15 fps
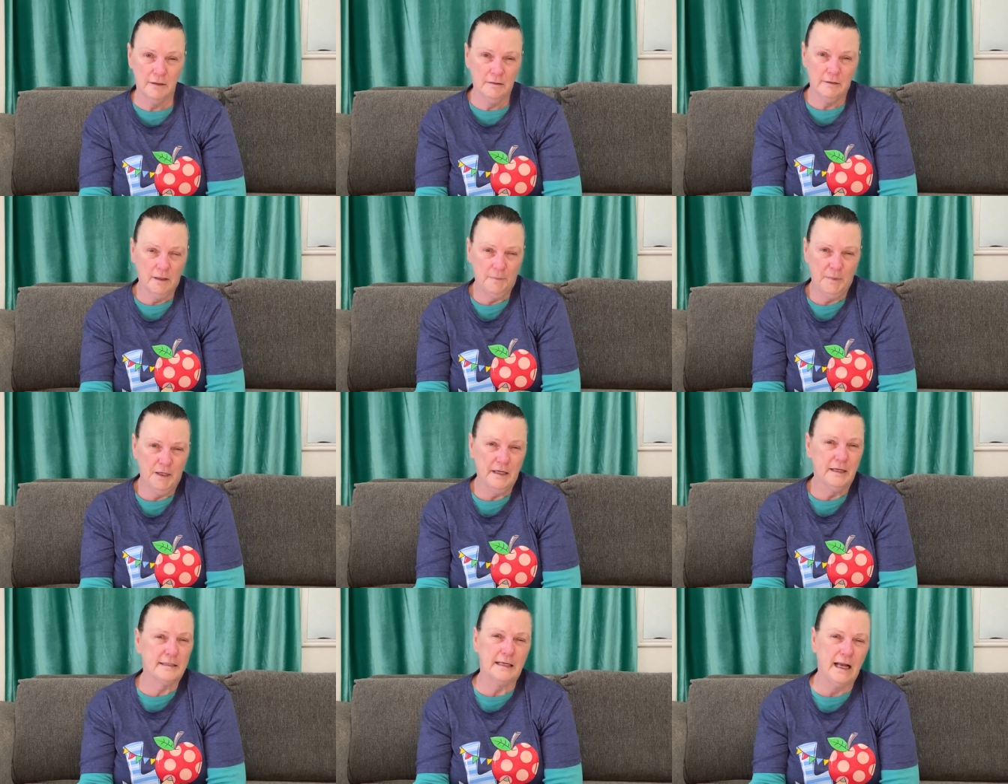not
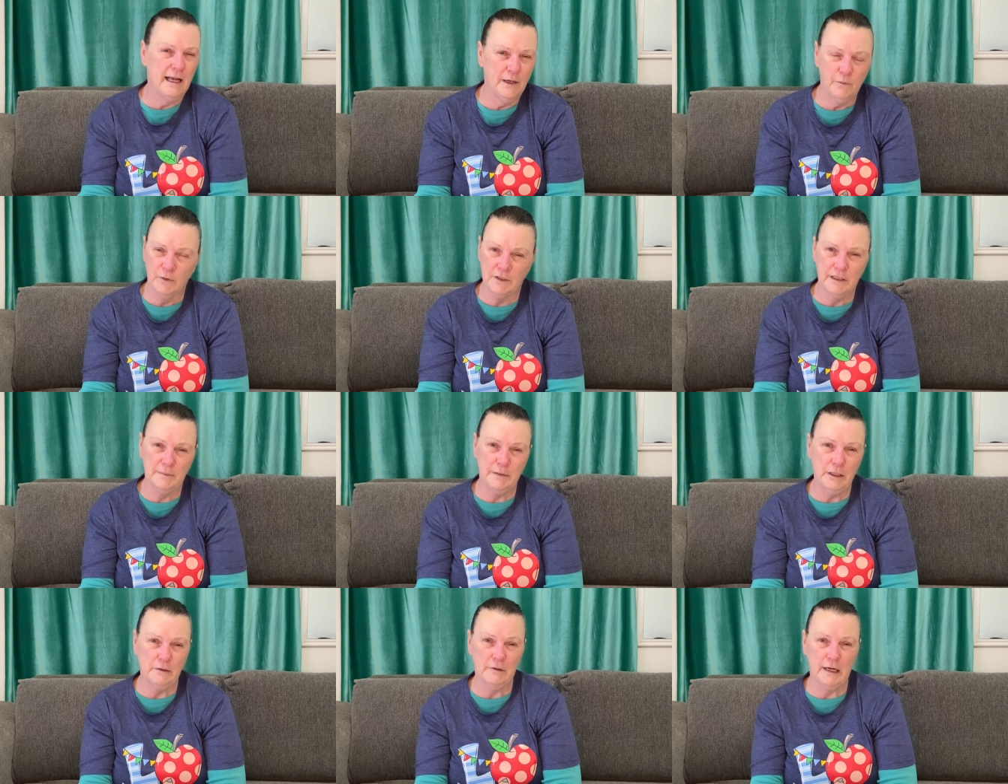because I want to
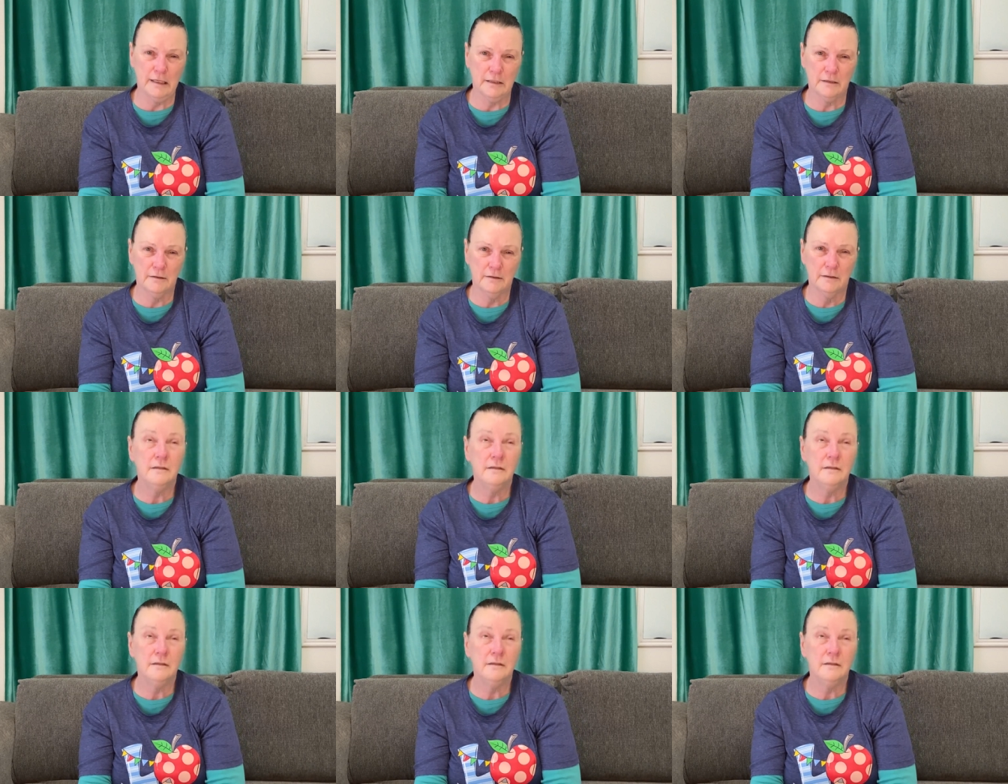be great,